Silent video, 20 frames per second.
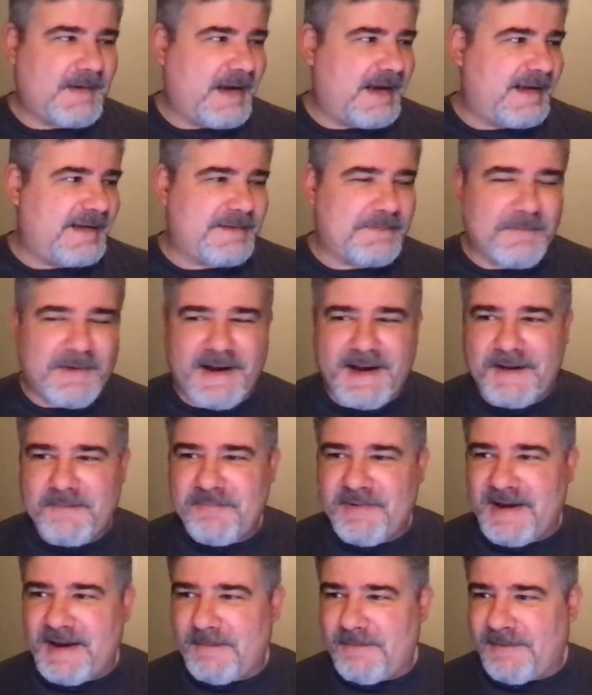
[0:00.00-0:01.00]
That's my
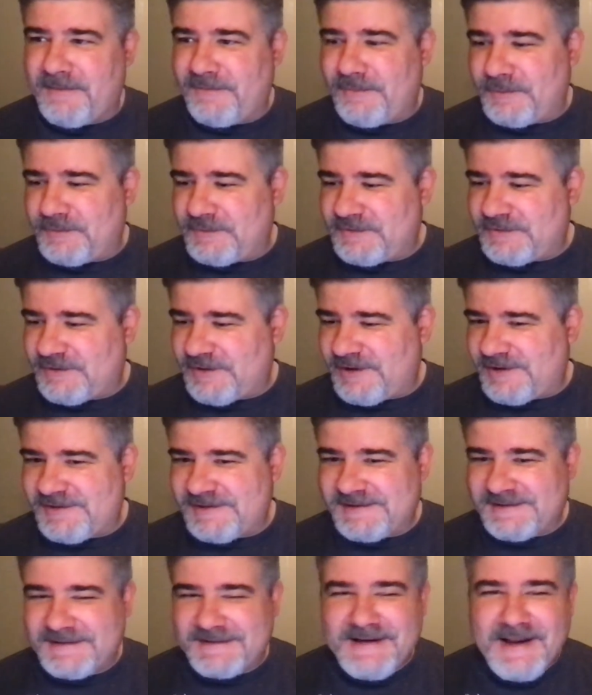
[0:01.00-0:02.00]
iPad, my phone's
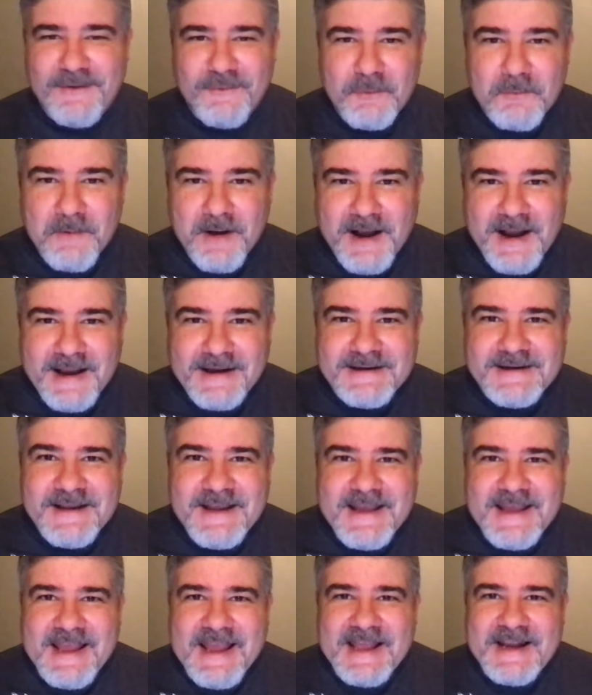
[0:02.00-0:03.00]
charging. Never mind.
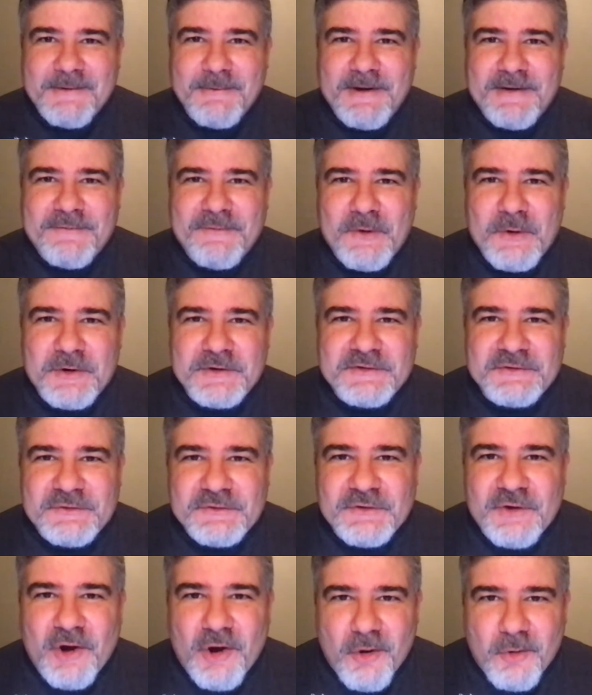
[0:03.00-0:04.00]
Anyway, folks,
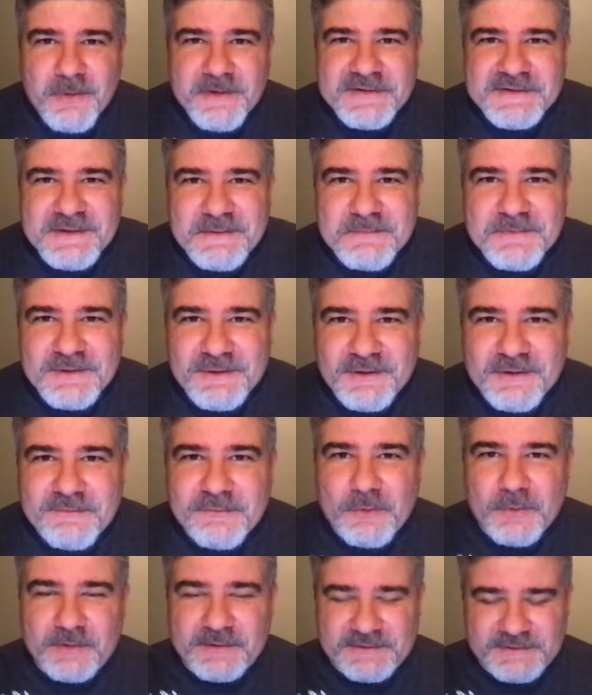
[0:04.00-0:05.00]
there's always something to look
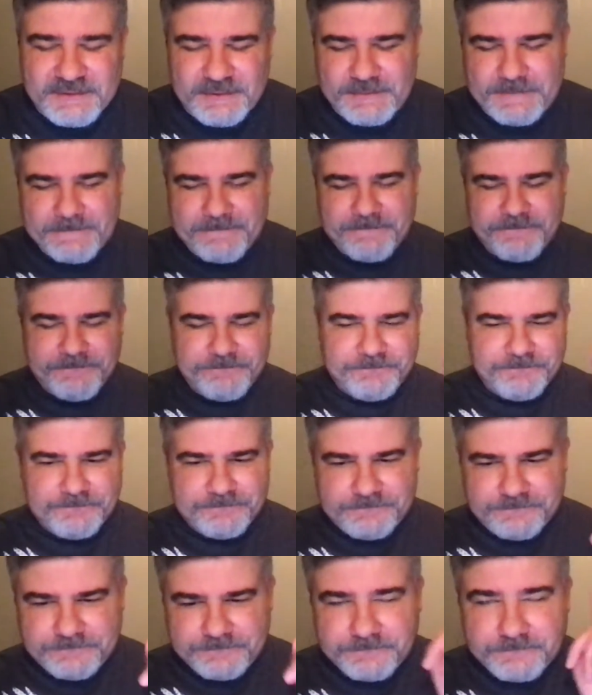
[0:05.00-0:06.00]
forward to.
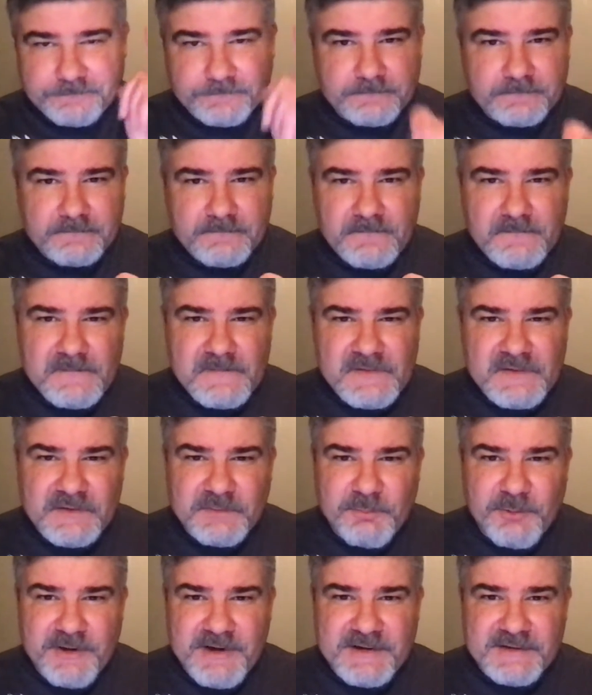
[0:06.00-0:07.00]

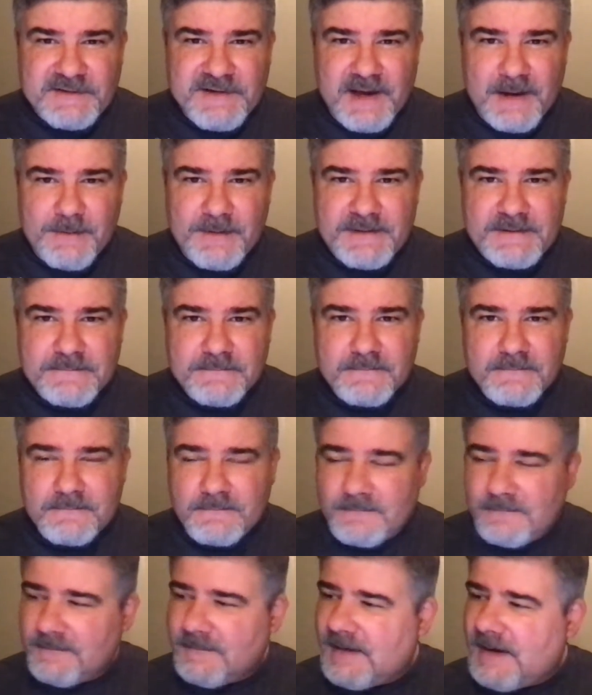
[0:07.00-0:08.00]
Spring is coming.
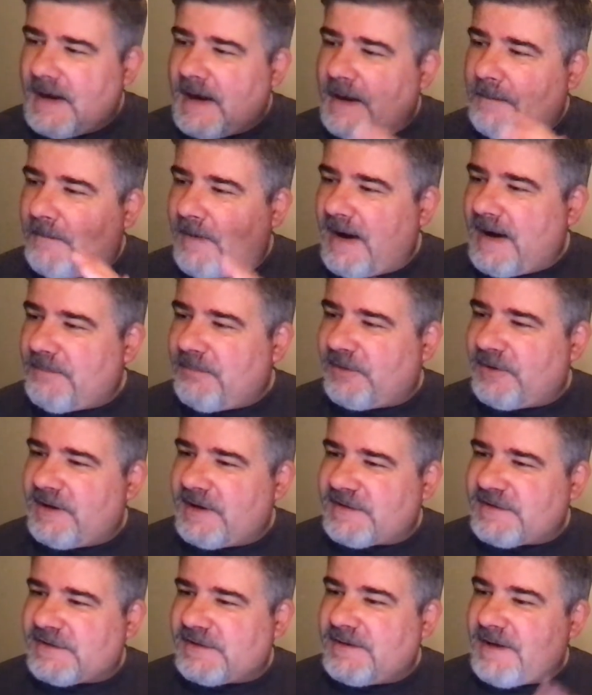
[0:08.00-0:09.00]
My
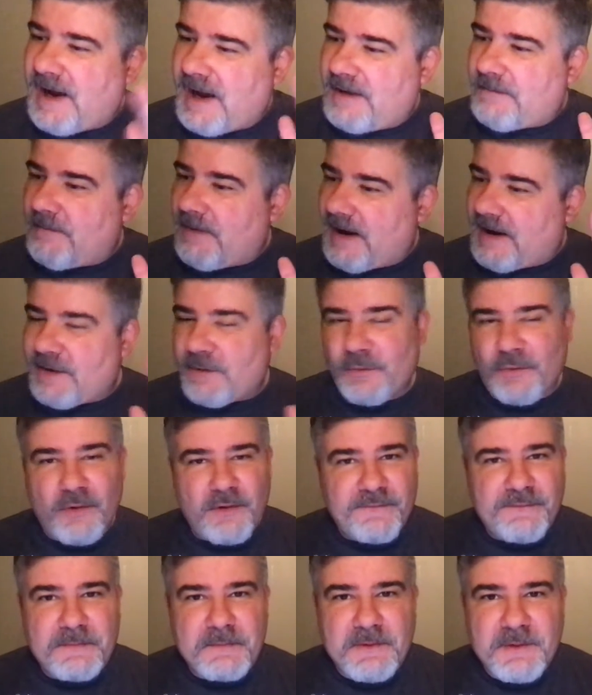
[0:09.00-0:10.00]
prediction, I don't
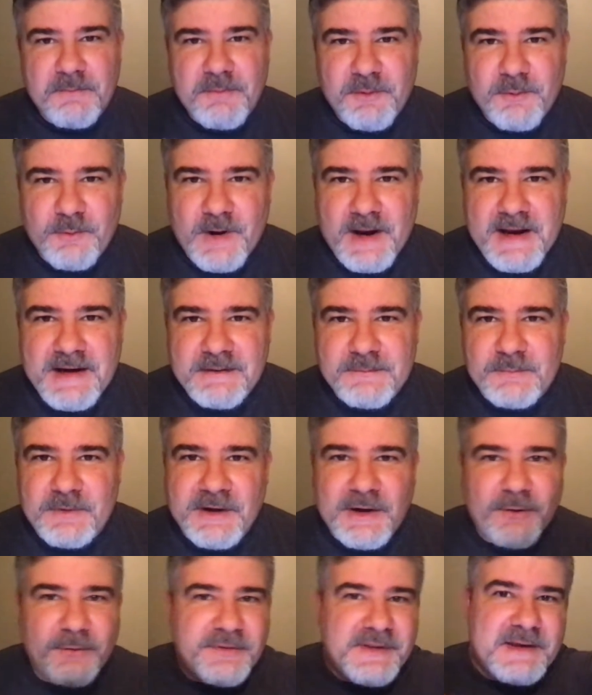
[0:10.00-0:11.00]
know if I'm going to be right,
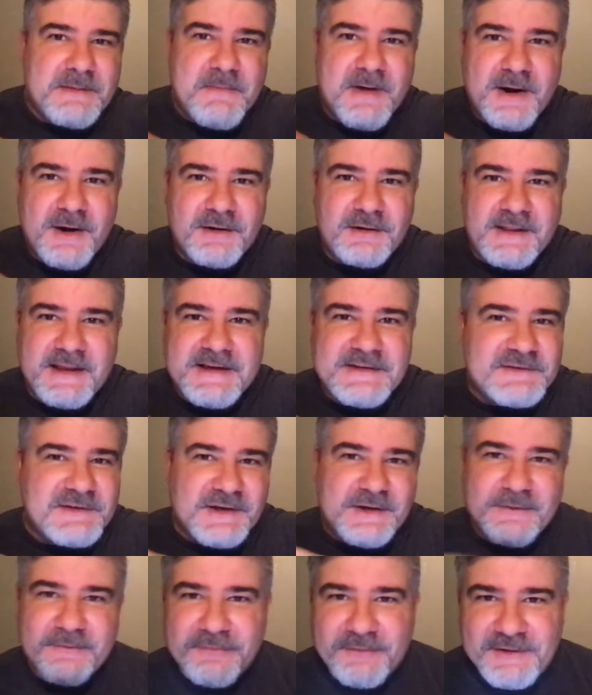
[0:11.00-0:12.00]
but I don't think Mara Lake's
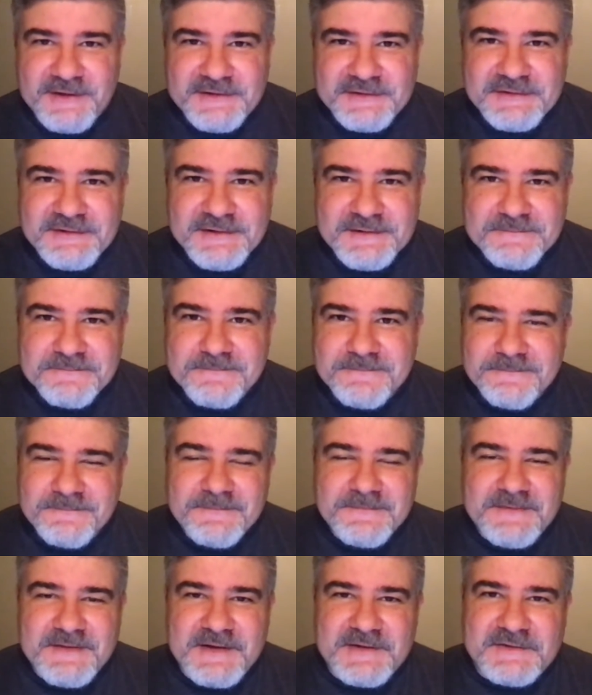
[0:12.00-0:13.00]
going to freeze
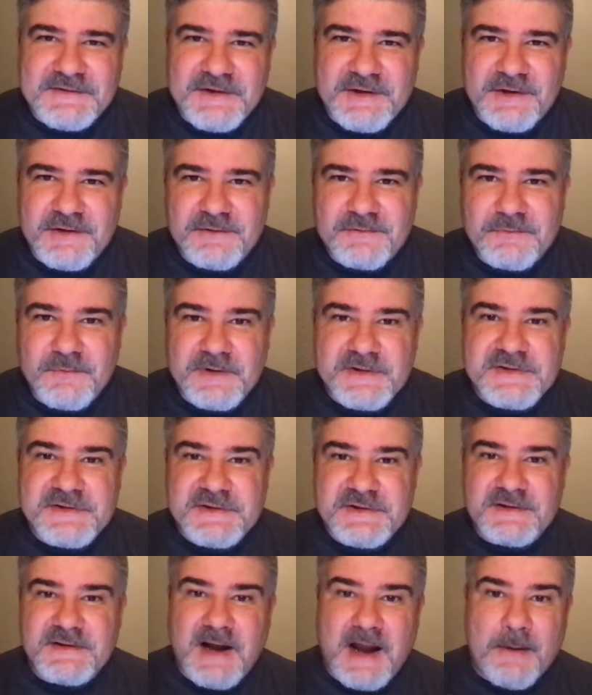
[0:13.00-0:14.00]
this year,
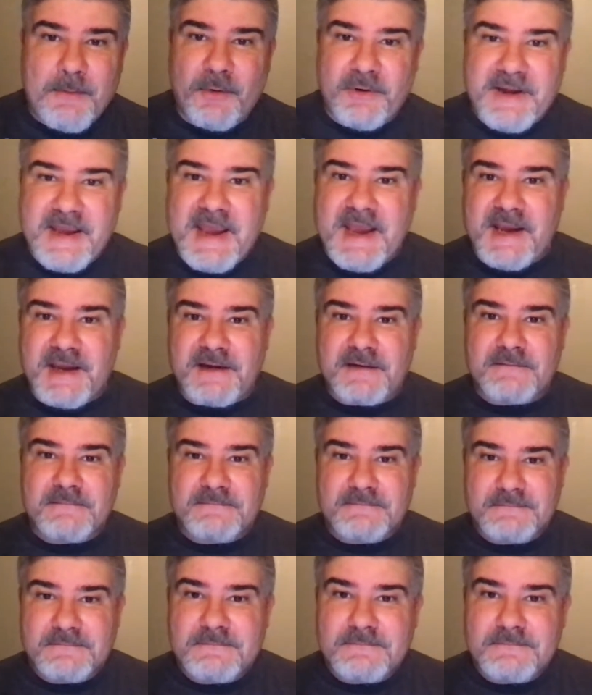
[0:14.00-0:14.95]
which I'm okay